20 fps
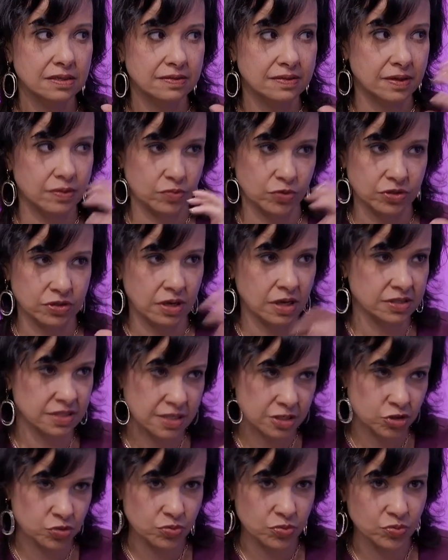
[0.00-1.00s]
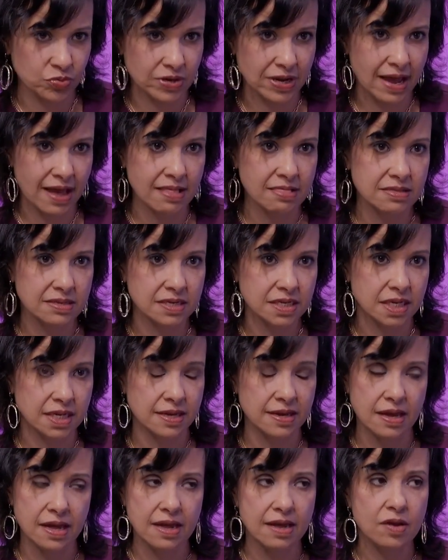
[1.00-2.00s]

that were not in touch with reality